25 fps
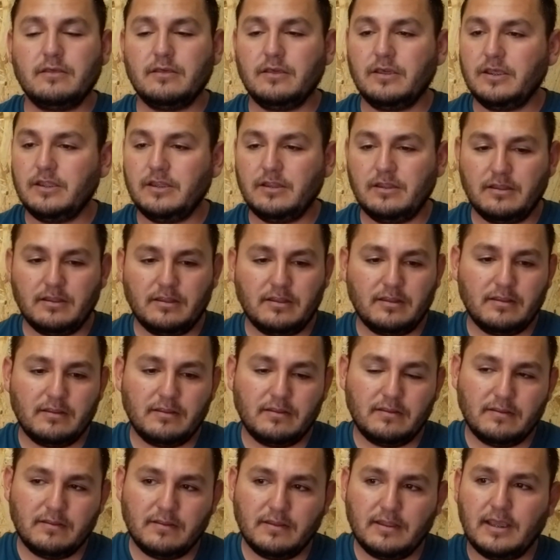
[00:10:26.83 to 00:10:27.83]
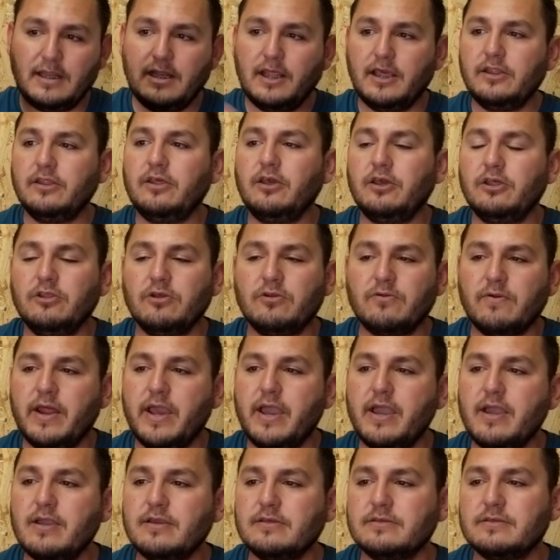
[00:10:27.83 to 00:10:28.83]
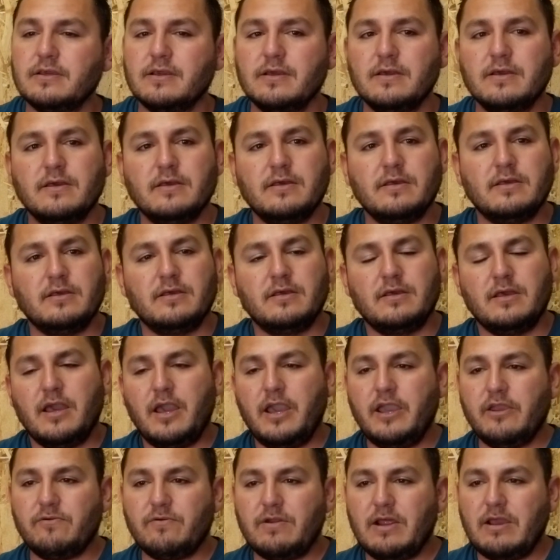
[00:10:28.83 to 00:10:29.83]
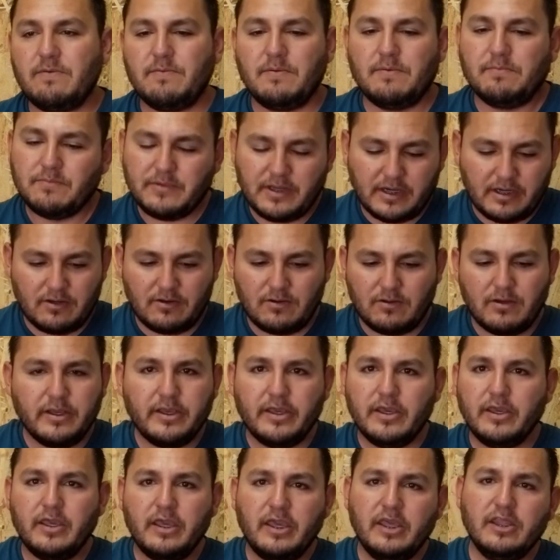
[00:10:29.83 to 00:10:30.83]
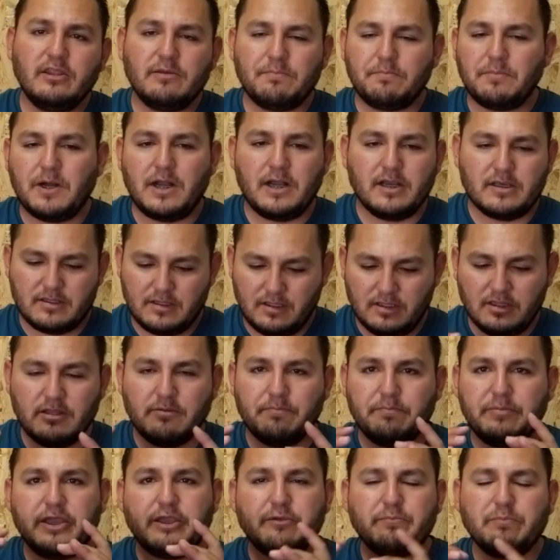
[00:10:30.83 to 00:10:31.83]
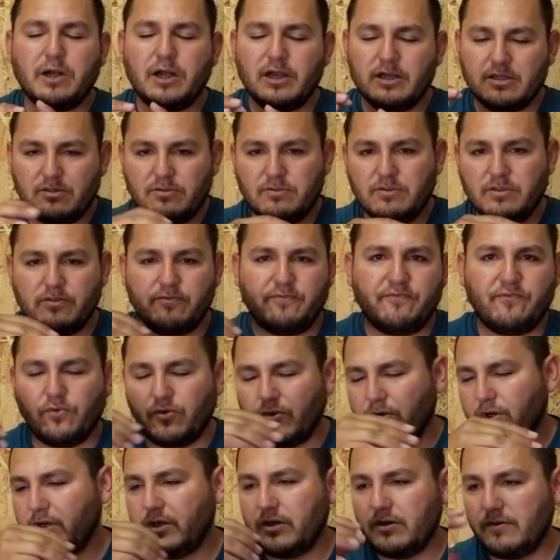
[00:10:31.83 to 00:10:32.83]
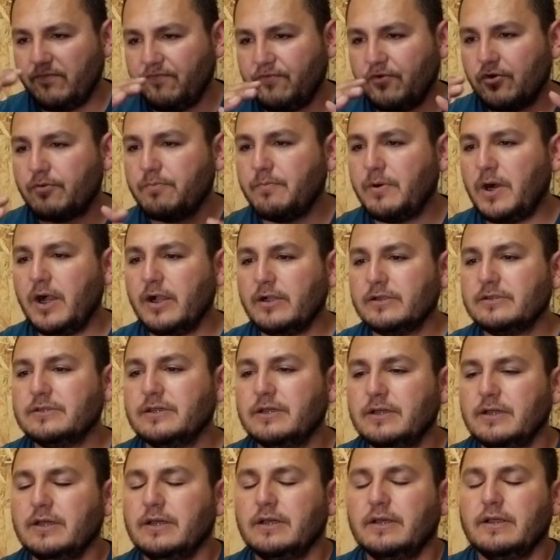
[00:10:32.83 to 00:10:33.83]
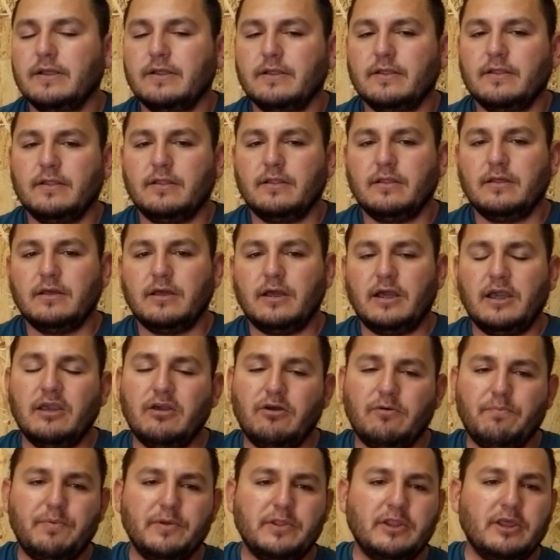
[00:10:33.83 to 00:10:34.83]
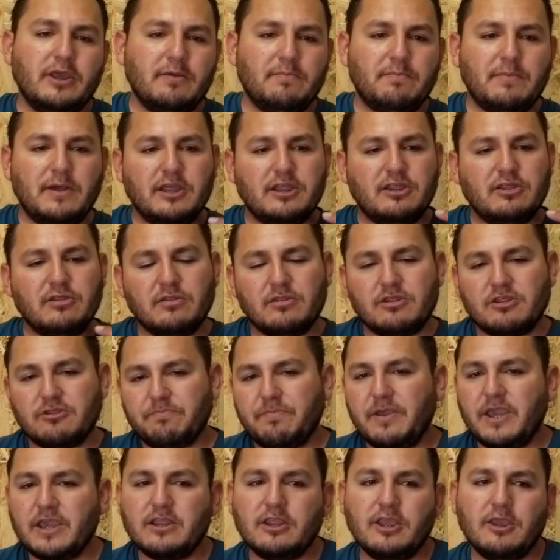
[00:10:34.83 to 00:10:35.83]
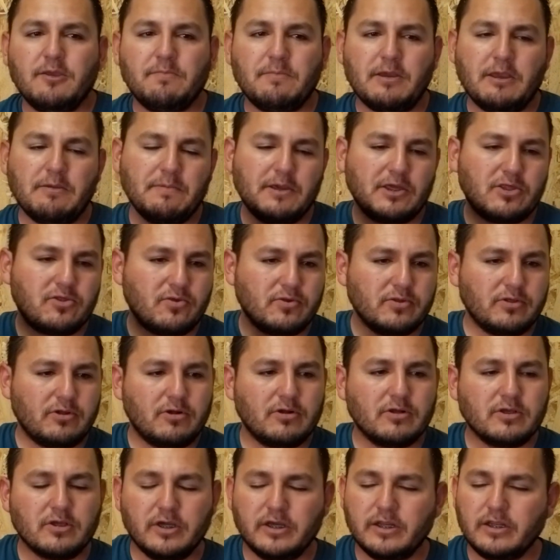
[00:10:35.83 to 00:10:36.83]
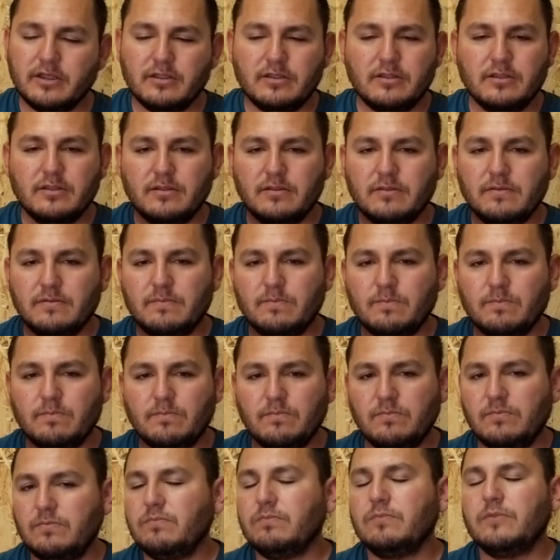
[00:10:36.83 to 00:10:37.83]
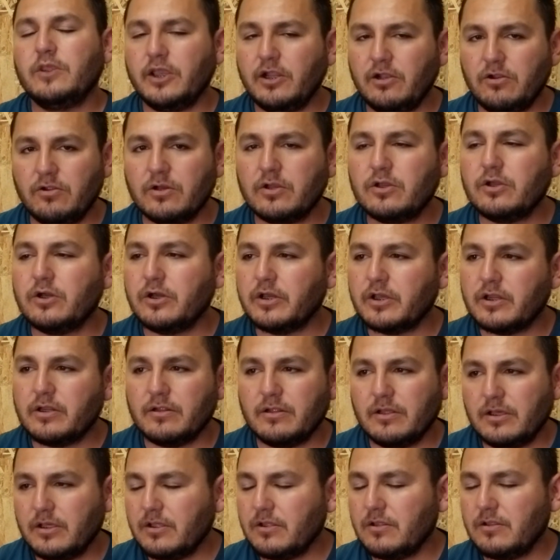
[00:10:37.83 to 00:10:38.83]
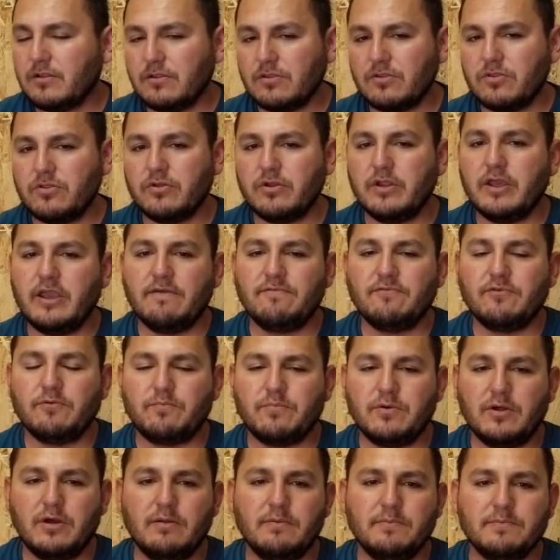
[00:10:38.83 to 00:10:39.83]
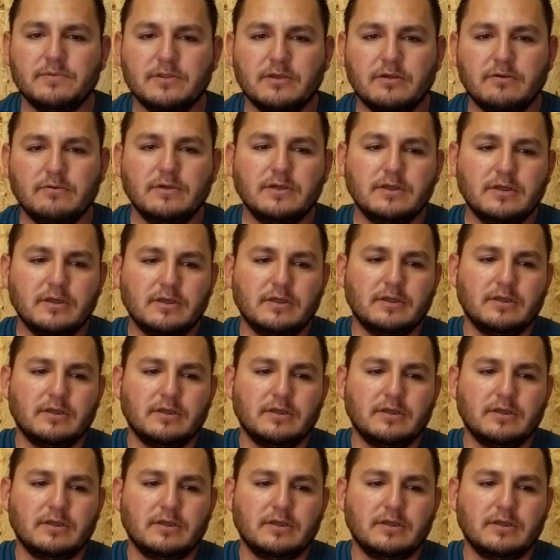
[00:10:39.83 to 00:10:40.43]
and they landed on the grass. I grab them. They're in the box, in the big box, the four box. I open them. I inspect them. I make sure they're all good. They look good. I shouldn't have no problem. So